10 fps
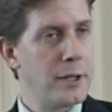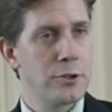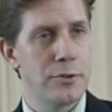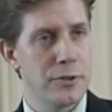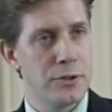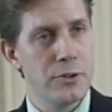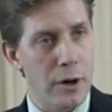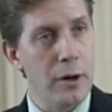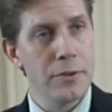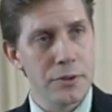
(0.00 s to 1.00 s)
make sure that
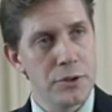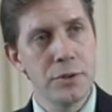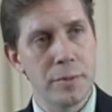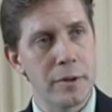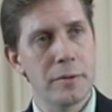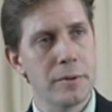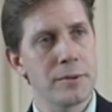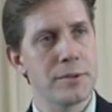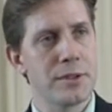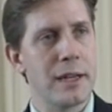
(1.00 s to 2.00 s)
all the tumor
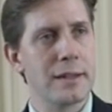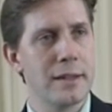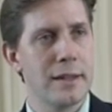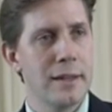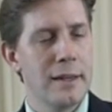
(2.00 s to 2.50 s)
was resected,